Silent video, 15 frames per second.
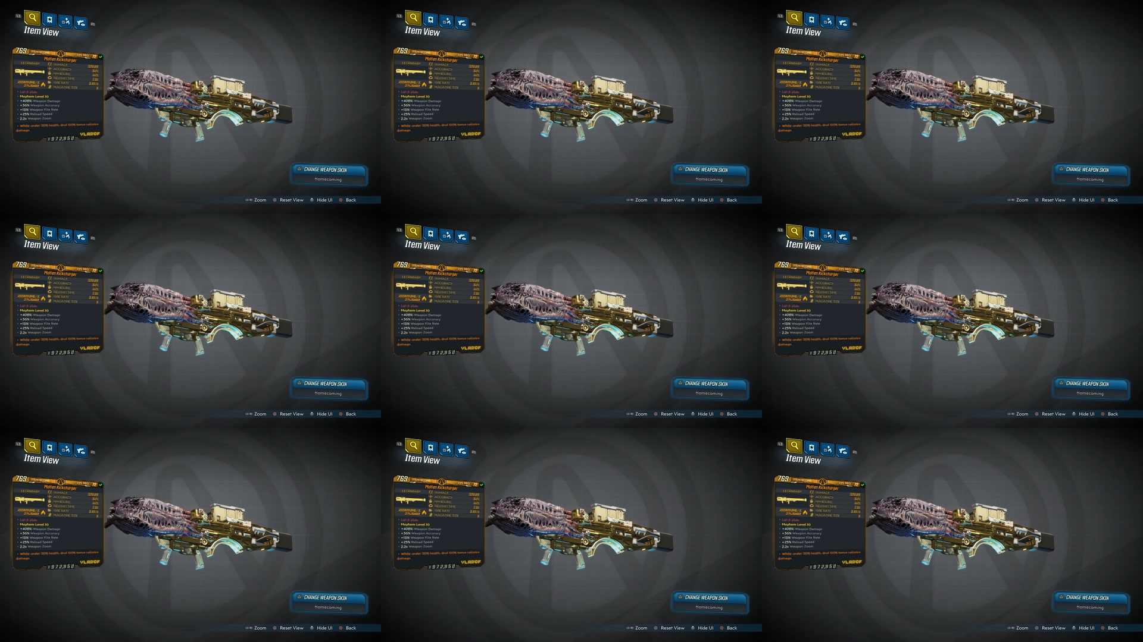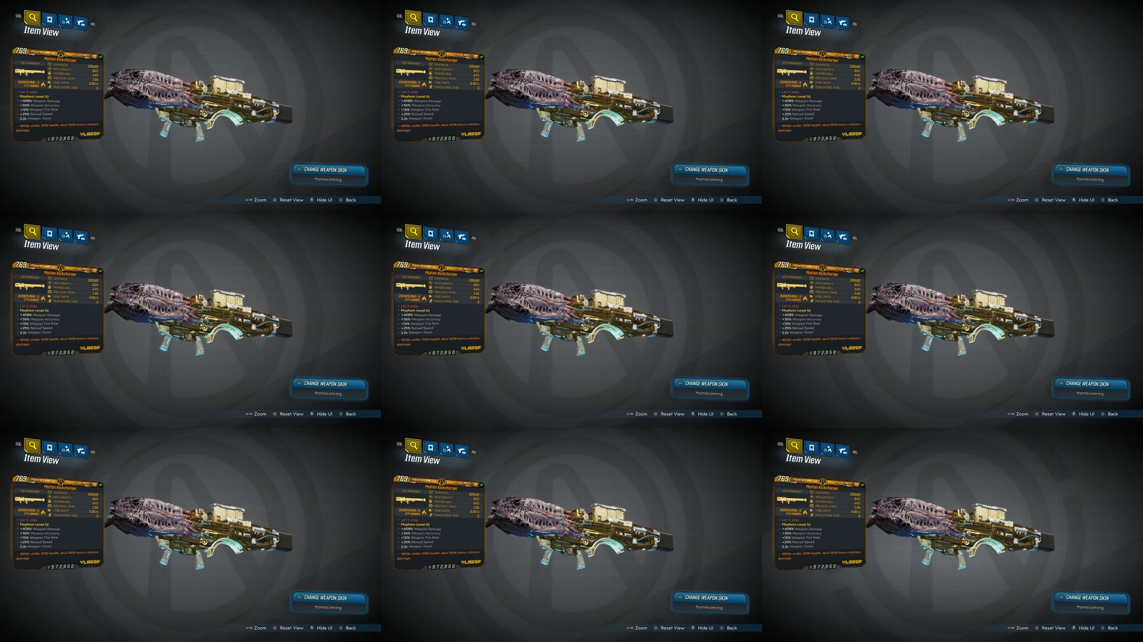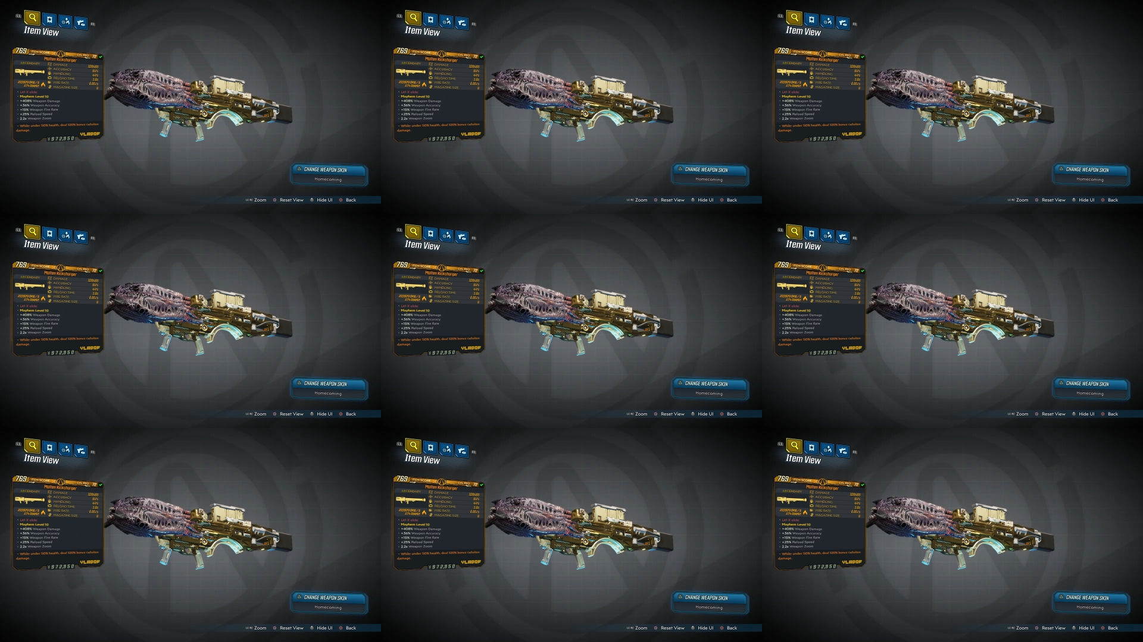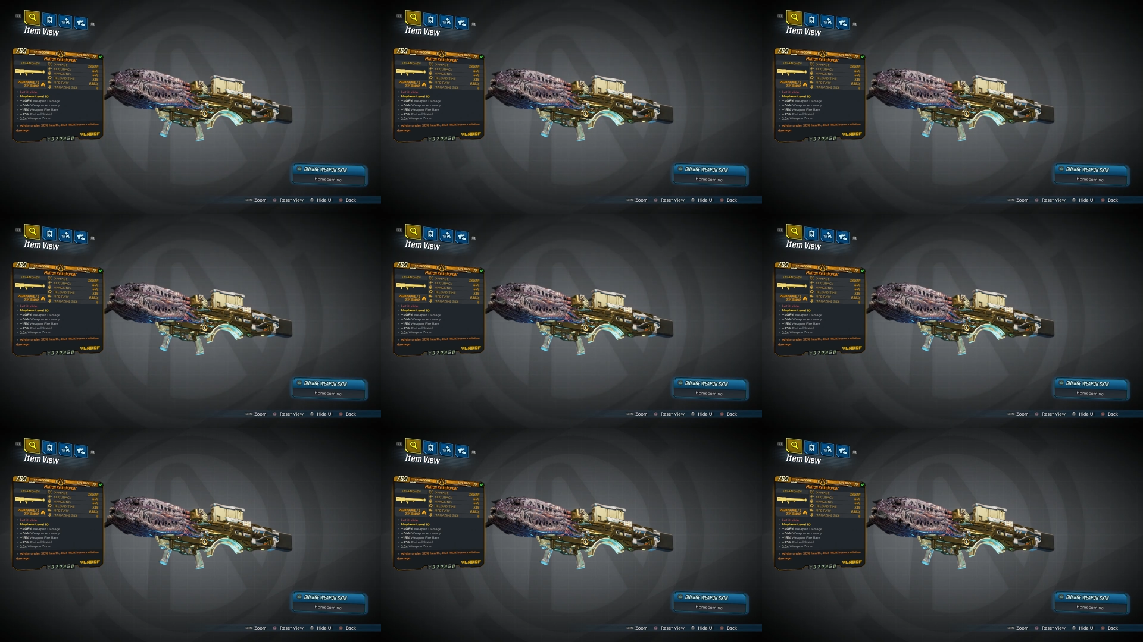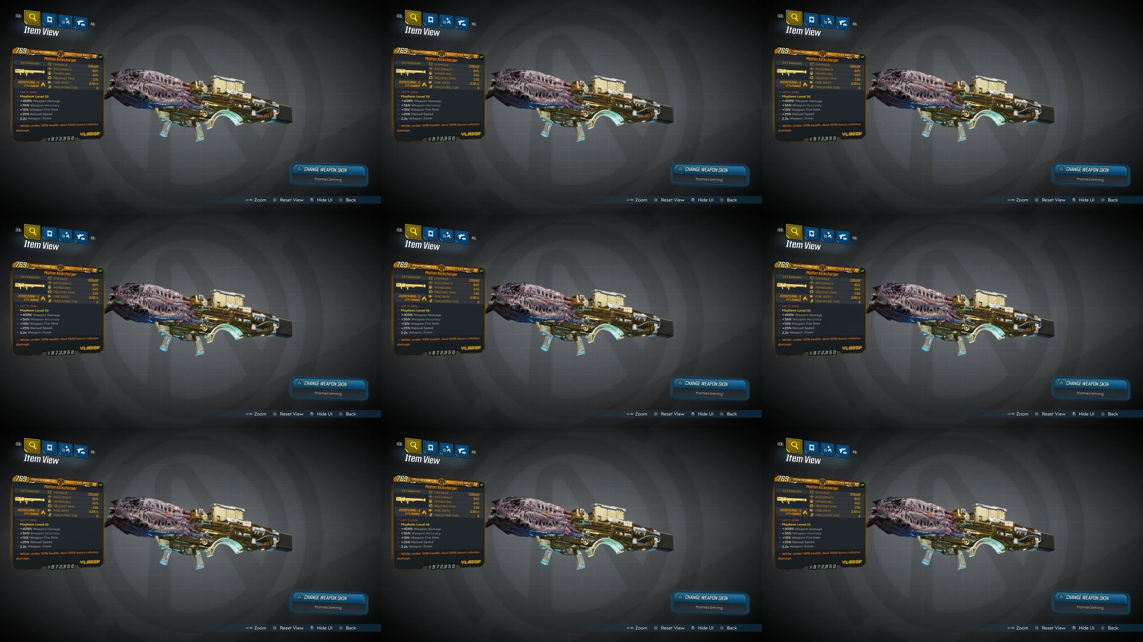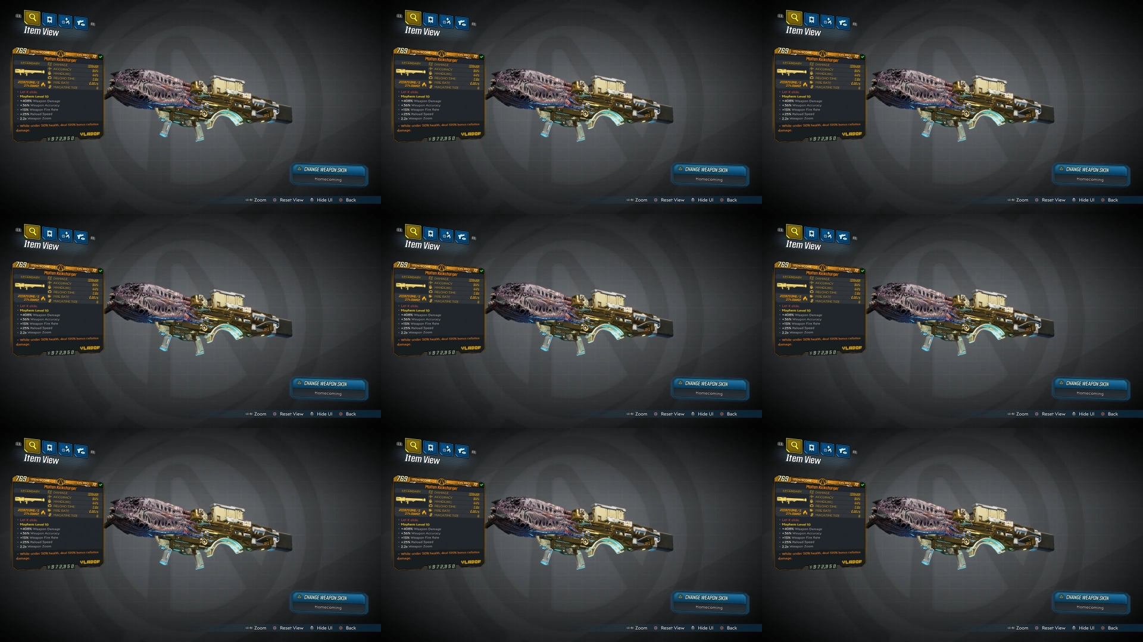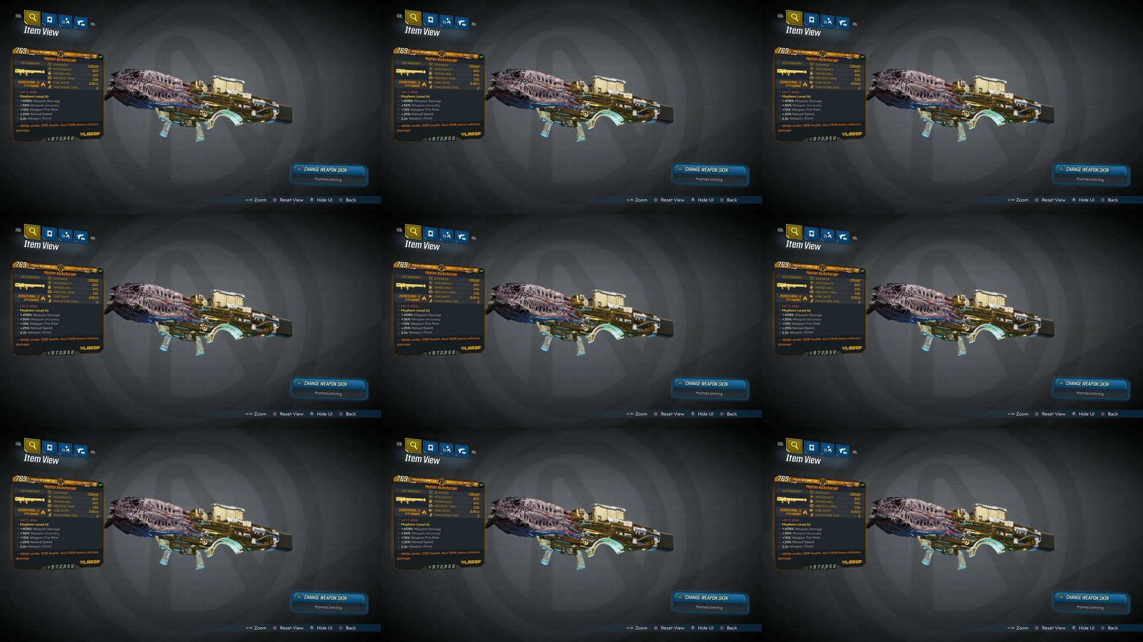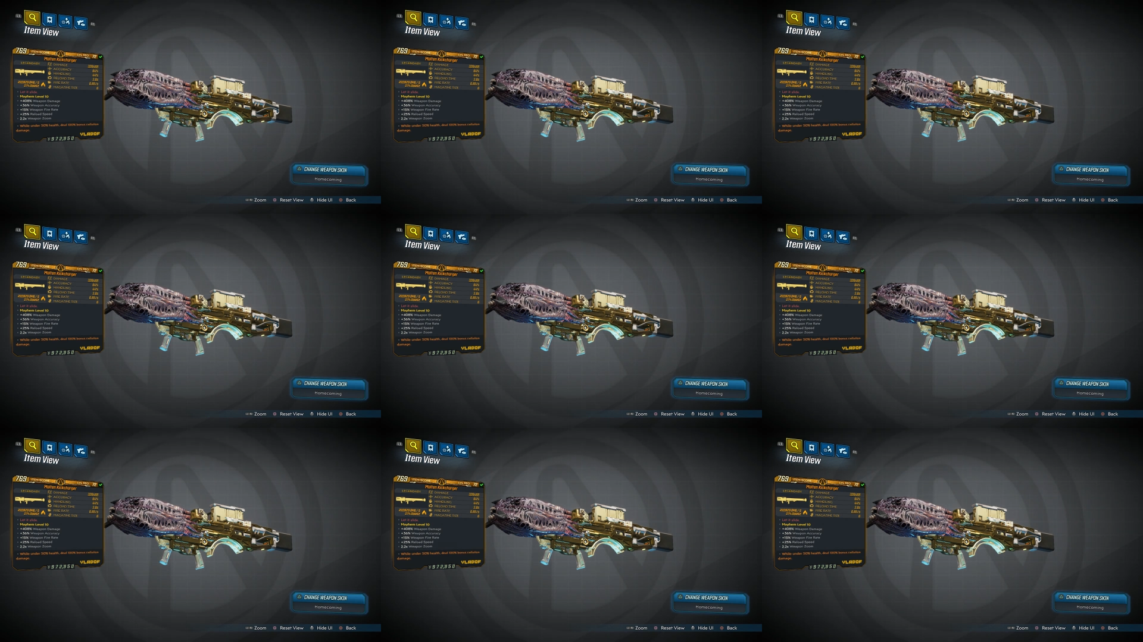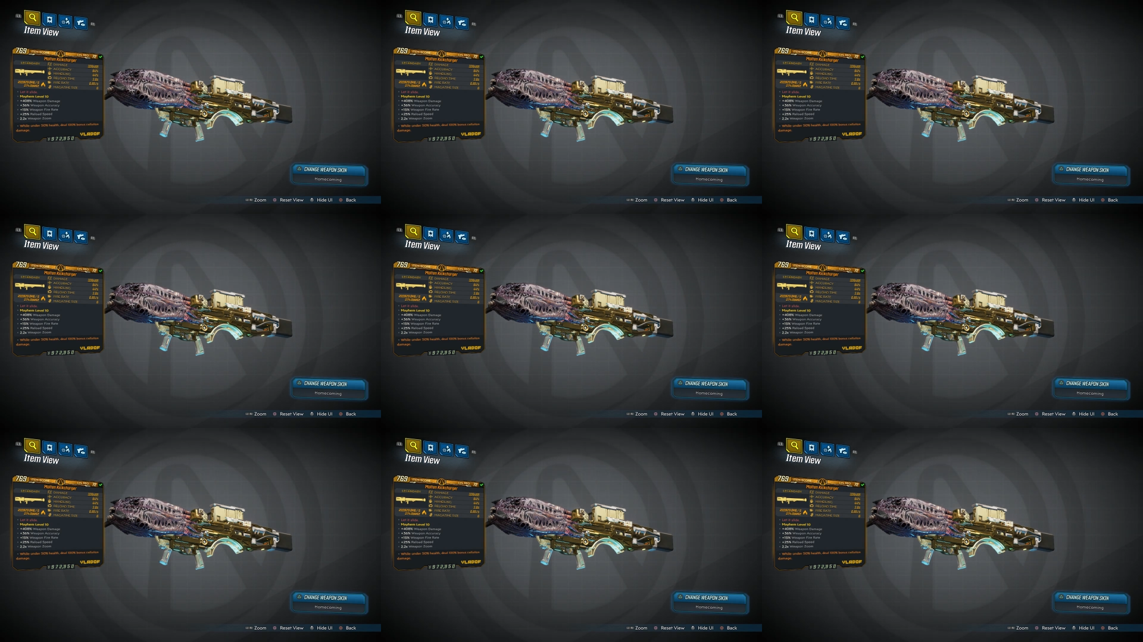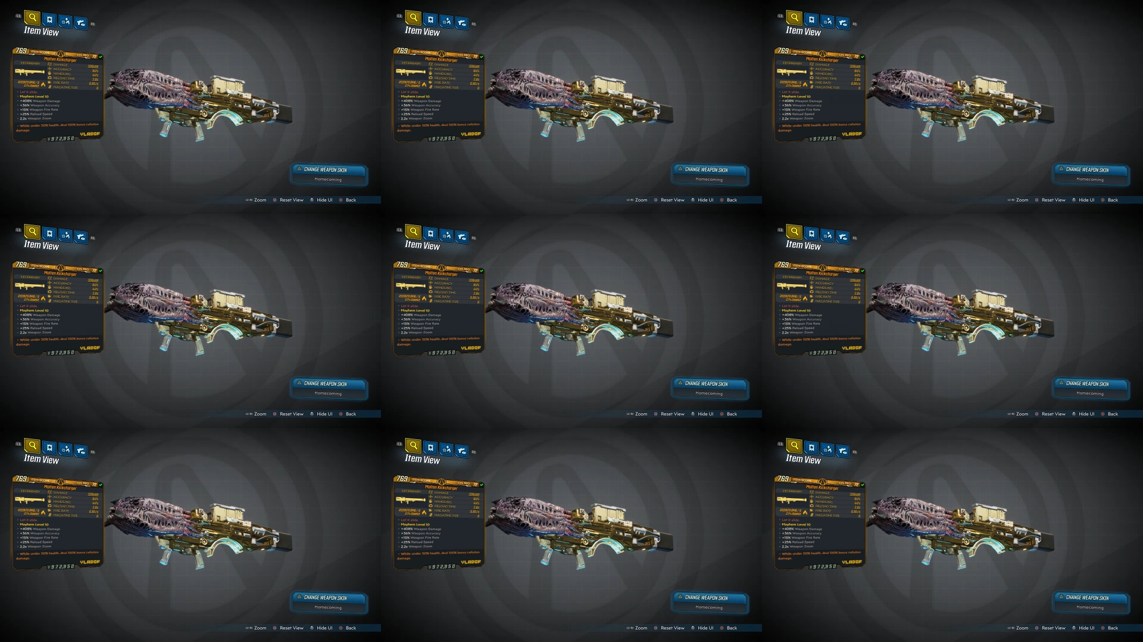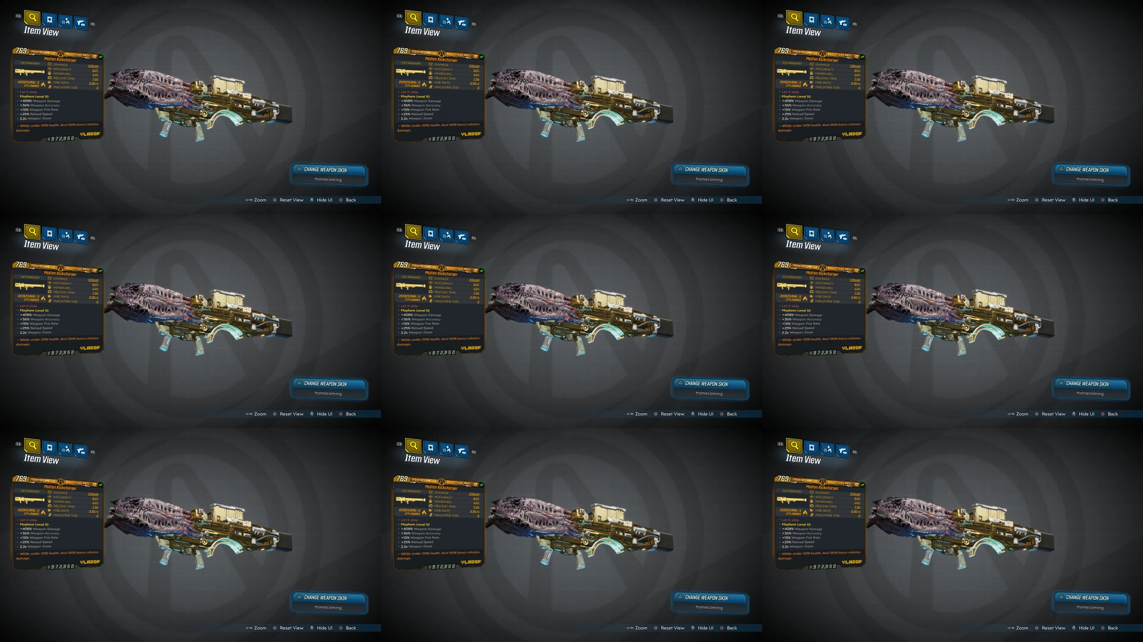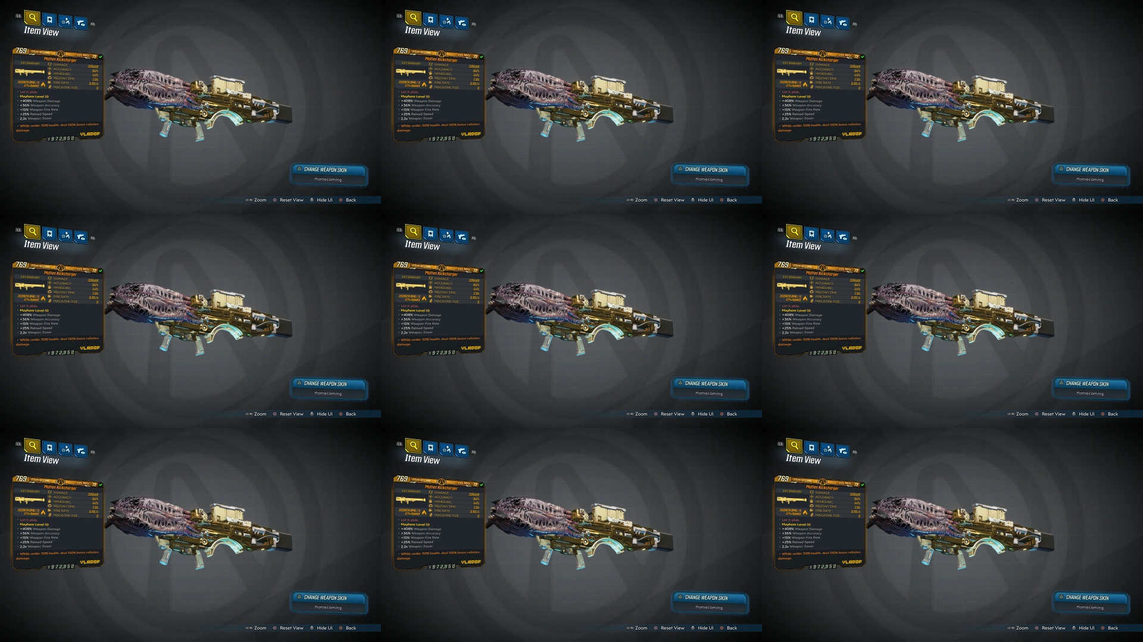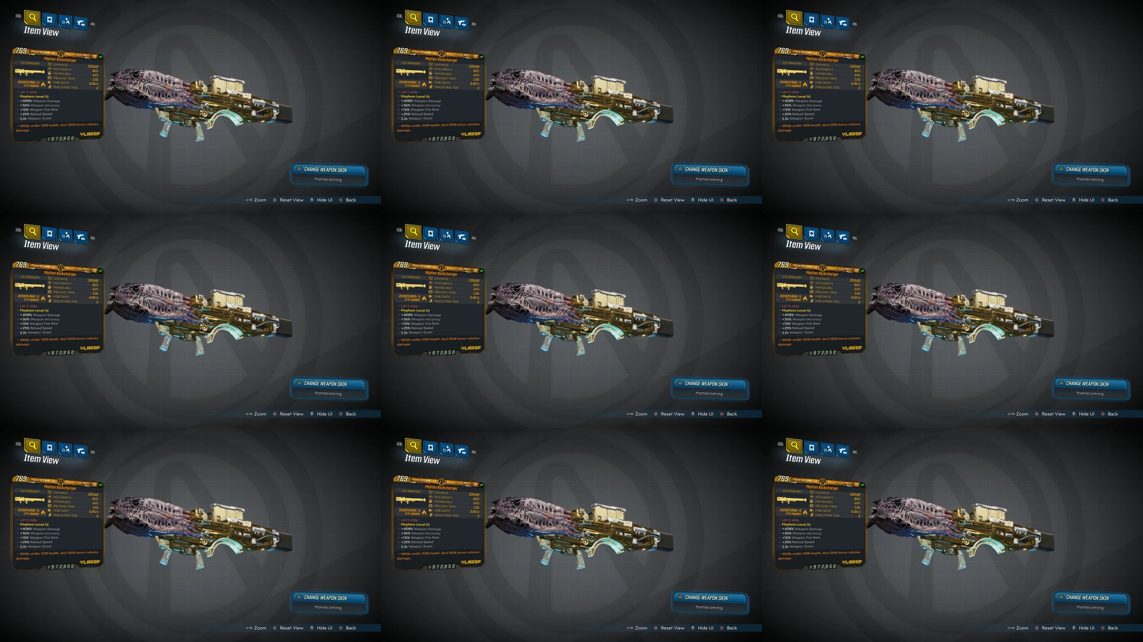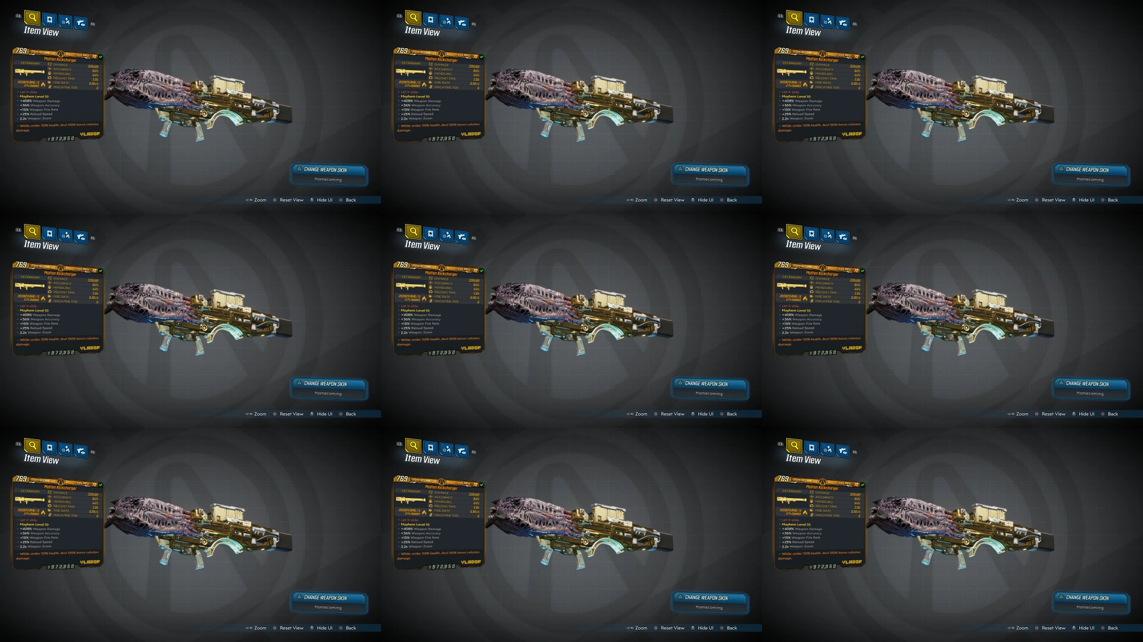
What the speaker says: (no speaker visible)